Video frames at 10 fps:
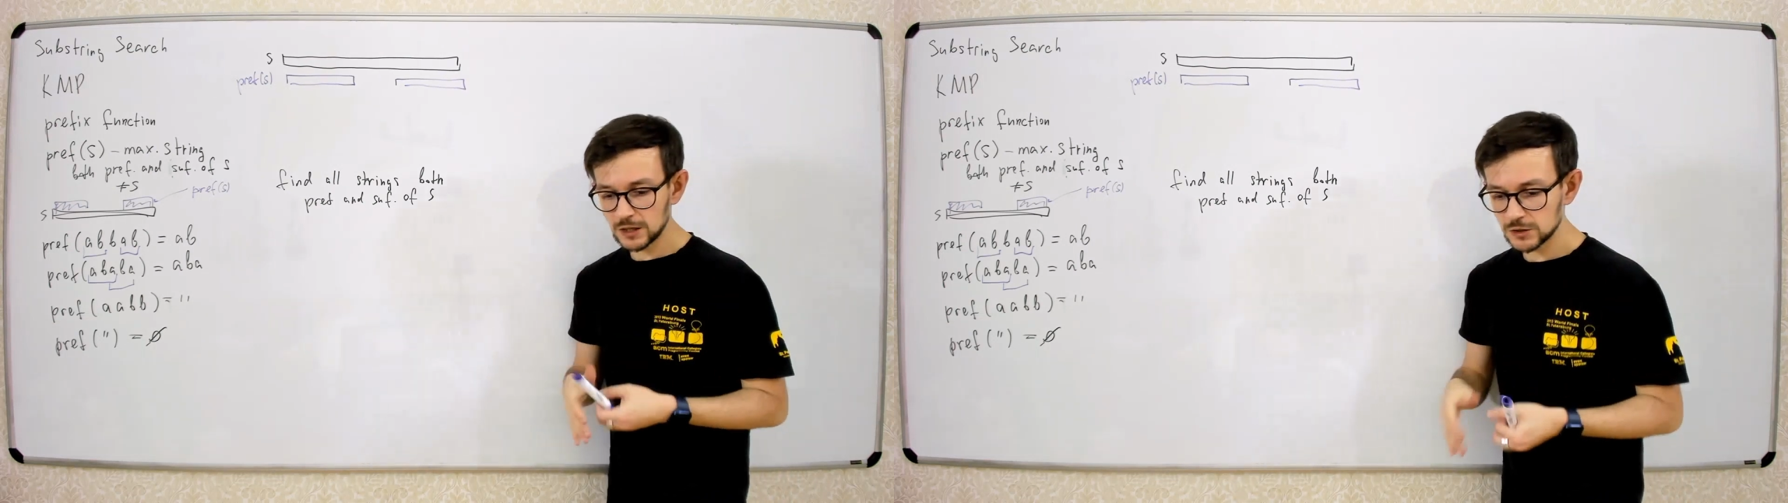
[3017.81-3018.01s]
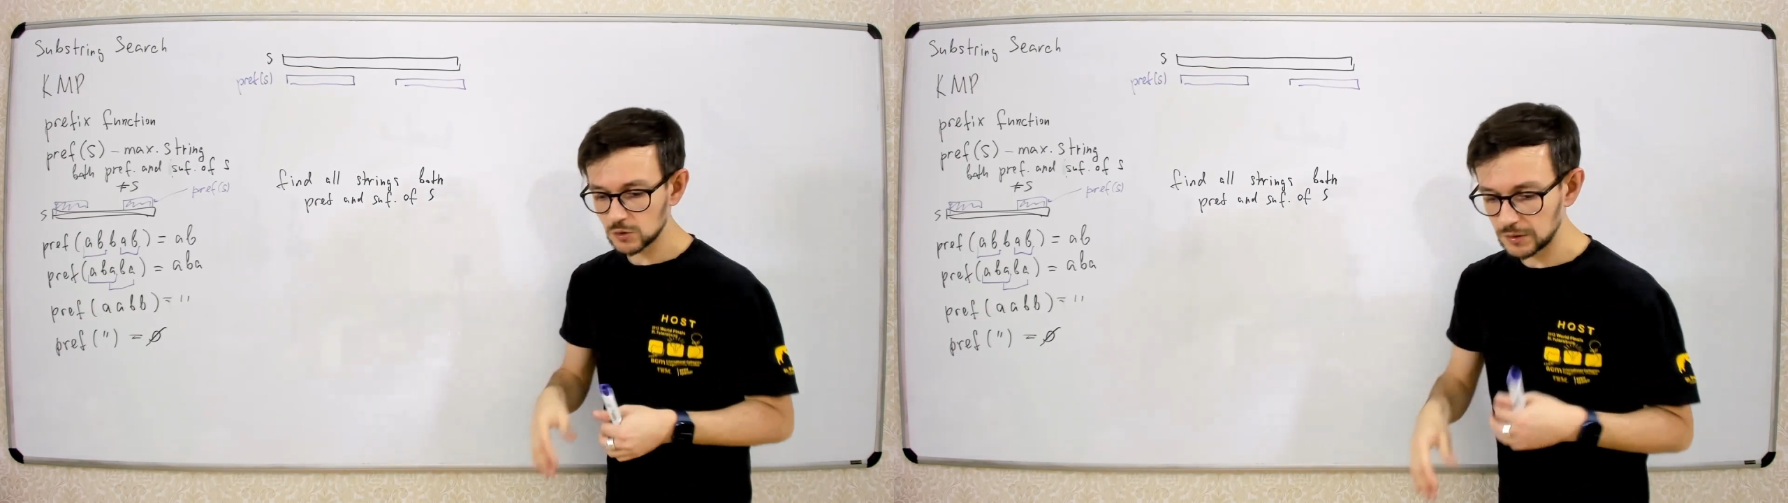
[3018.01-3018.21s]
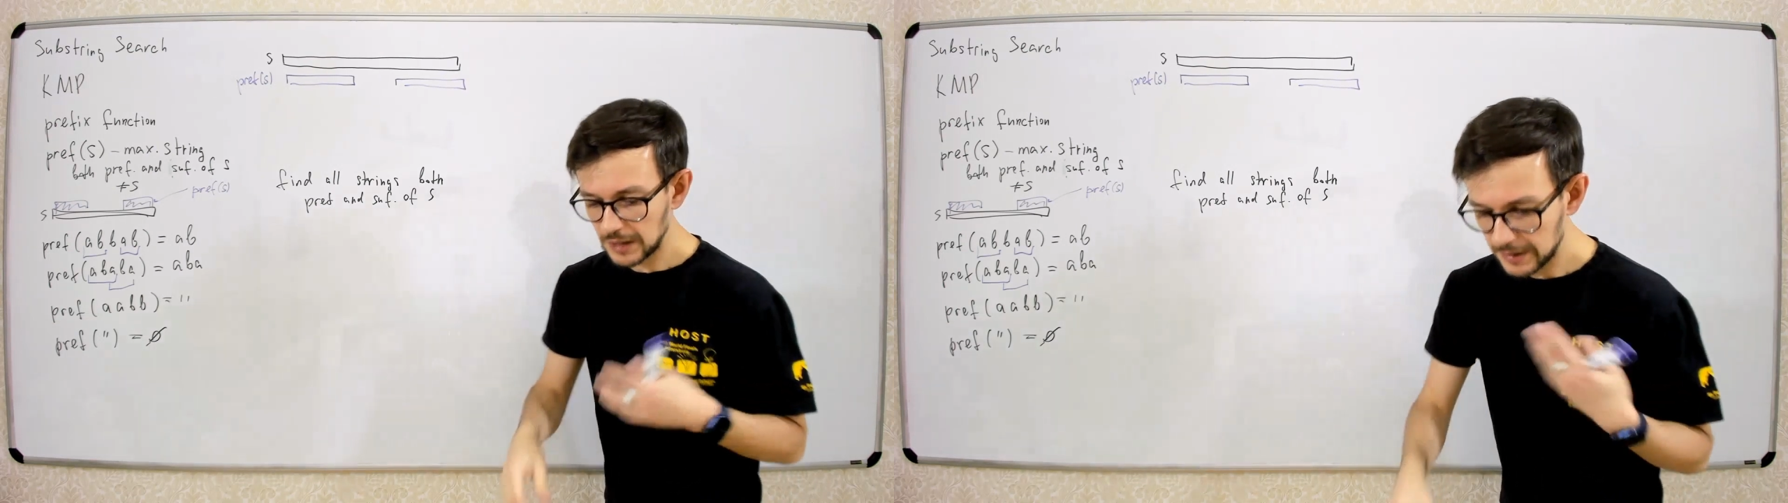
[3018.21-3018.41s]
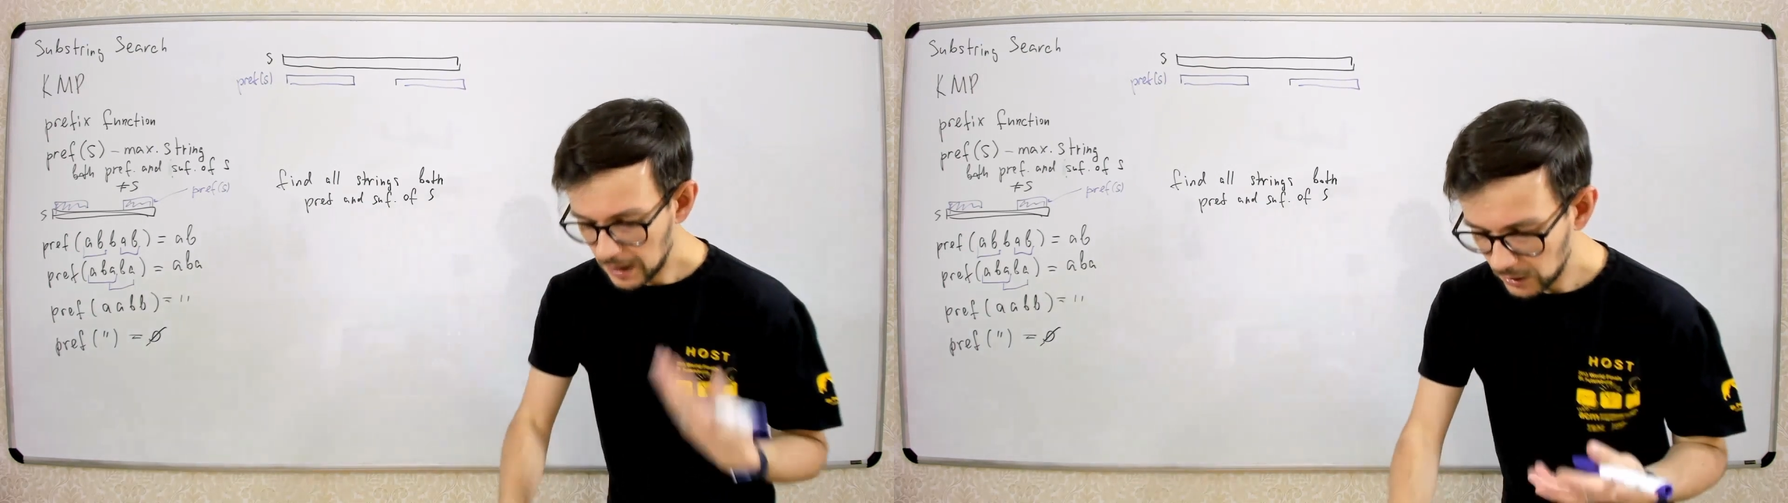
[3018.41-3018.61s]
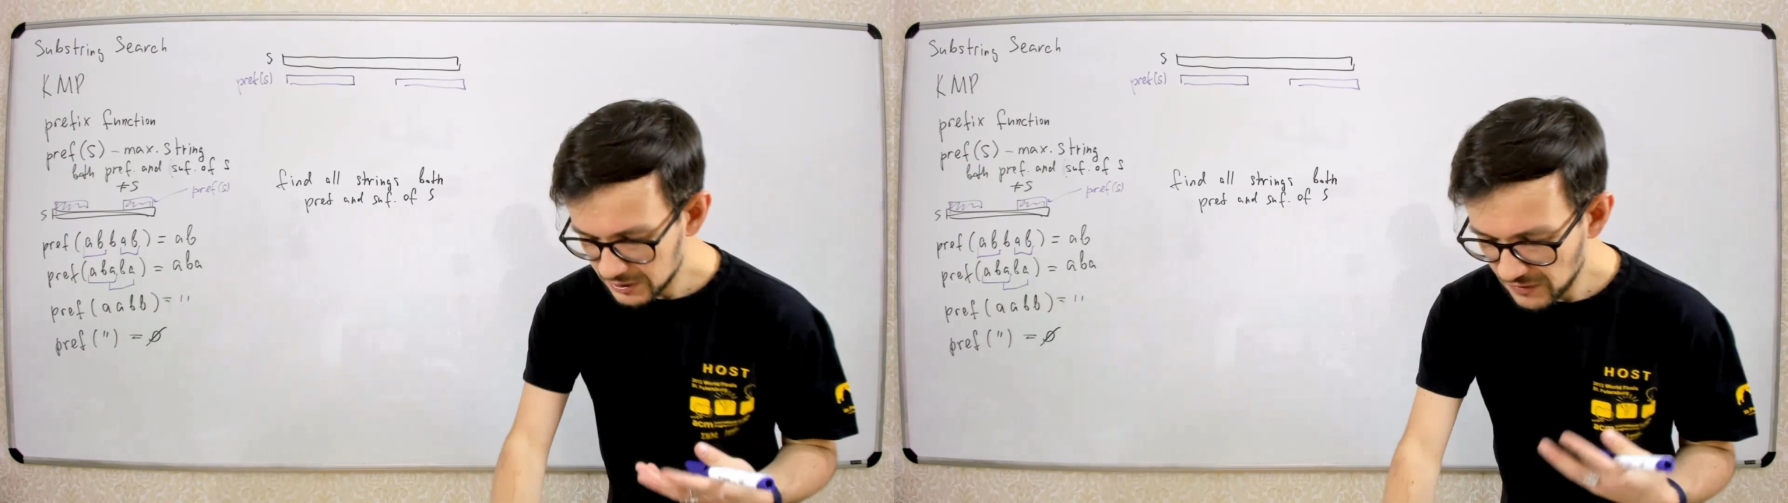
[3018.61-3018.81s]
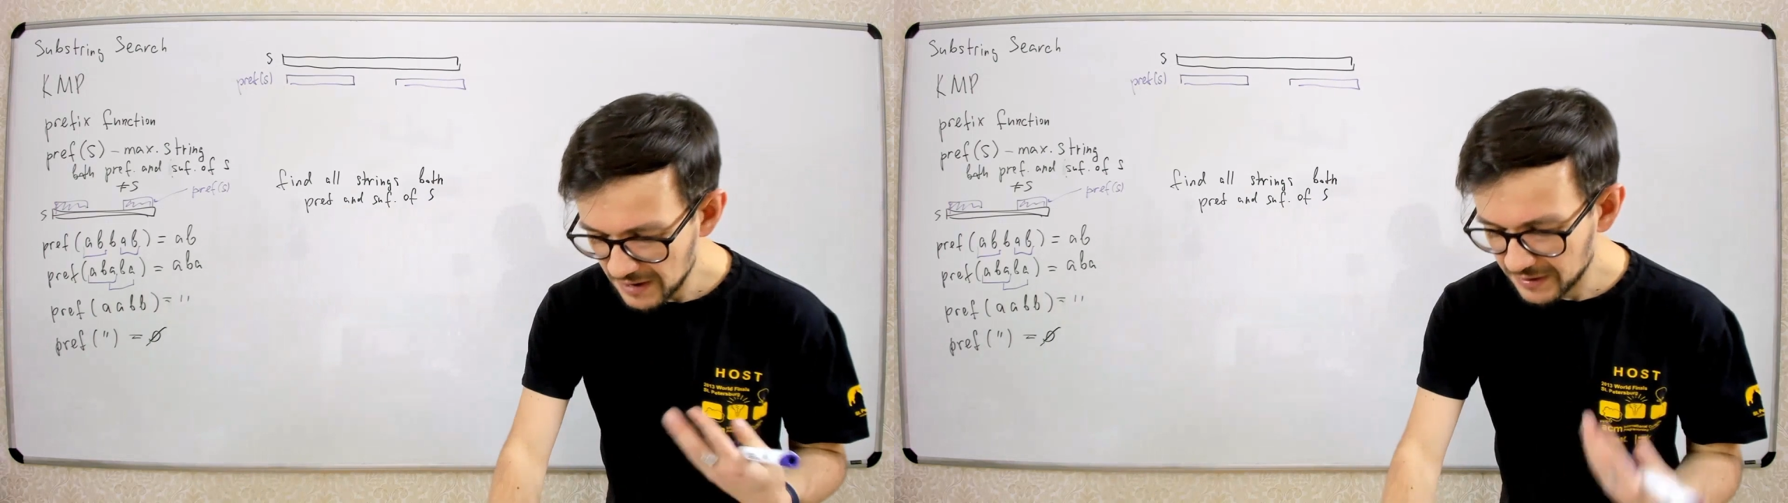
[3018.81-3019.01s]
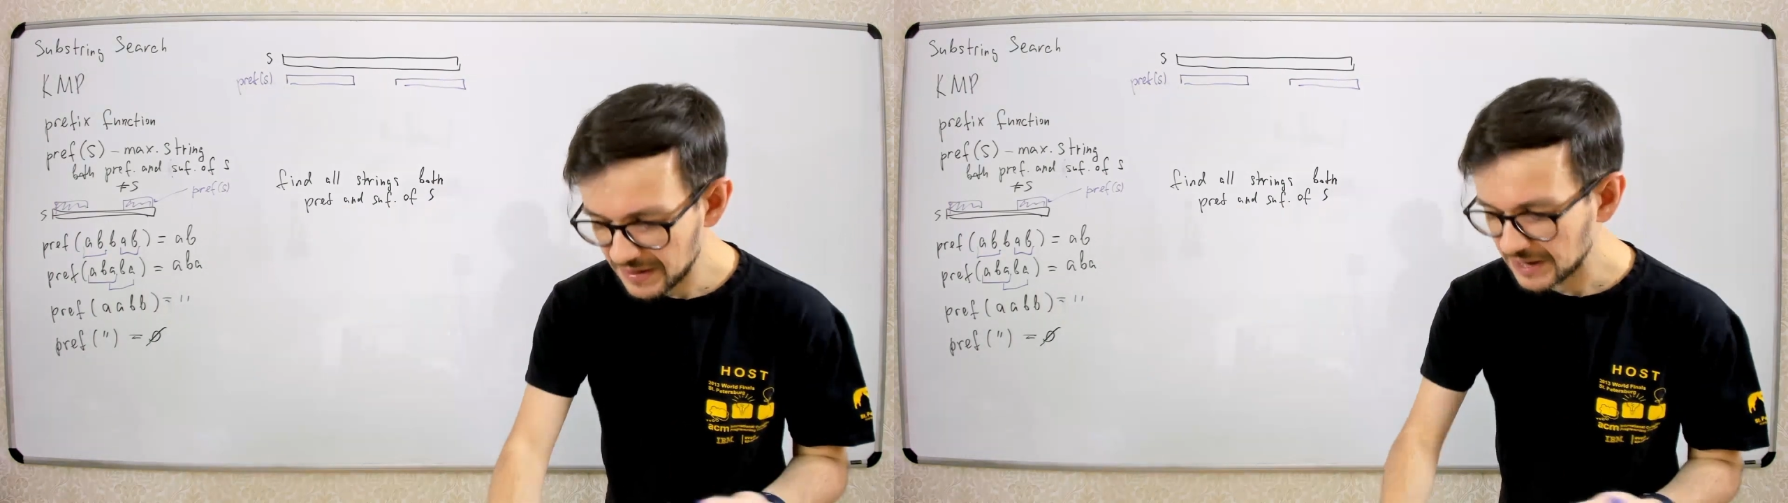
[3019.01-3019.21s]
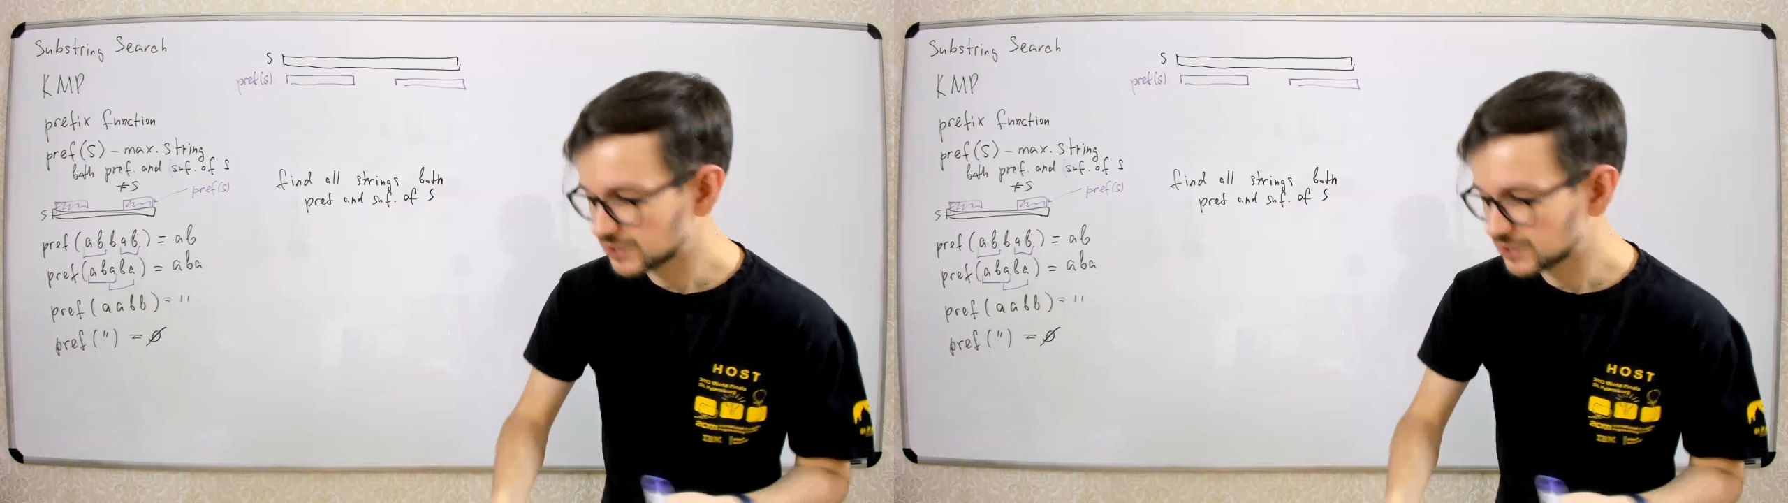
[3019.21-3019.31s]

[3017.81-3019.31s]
So now let's find the next